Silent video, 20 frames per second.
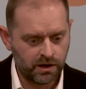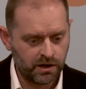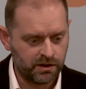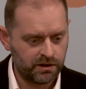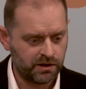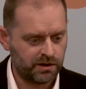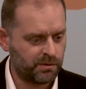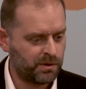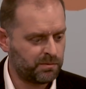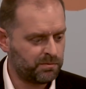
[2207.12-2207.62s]

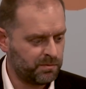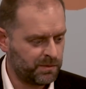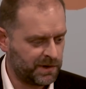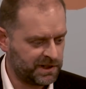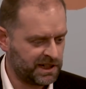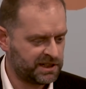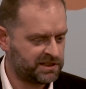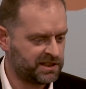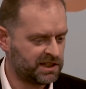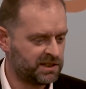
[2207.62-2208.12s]
And my
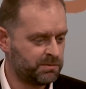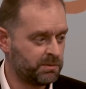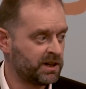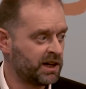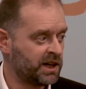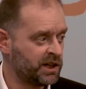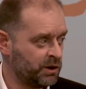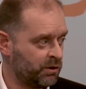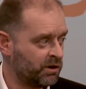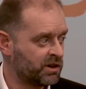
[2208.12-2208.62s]
dad said to me,
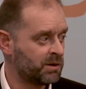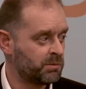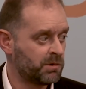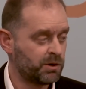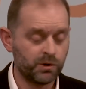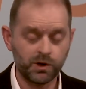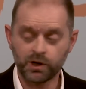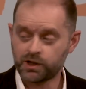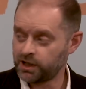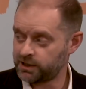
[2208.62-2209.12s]
I knew I got my
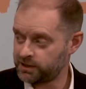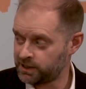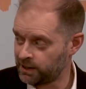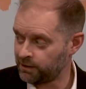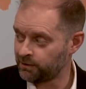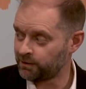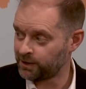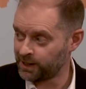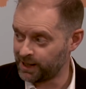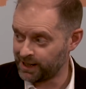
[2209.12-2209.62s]
work cut
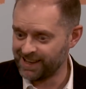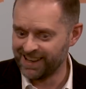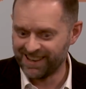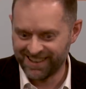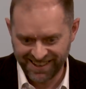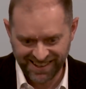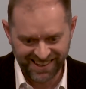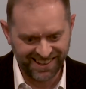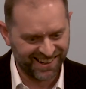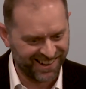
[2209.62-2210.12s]
out
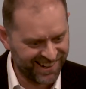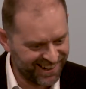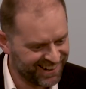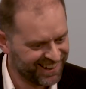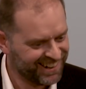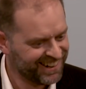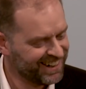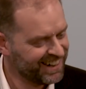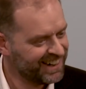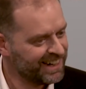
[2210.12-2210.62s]
then.
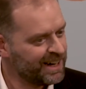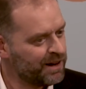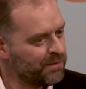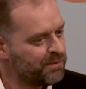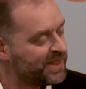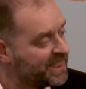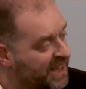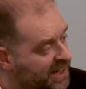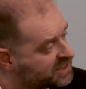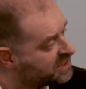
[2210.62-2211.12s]

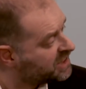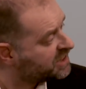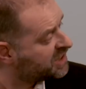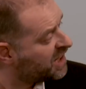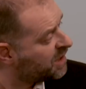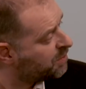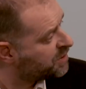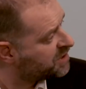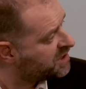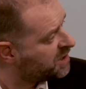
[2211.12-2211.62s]
But that's
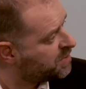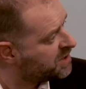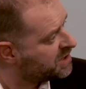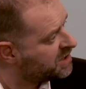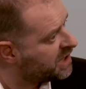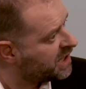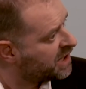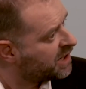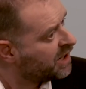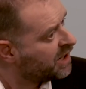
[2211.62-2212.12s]
discipleship, isn't it?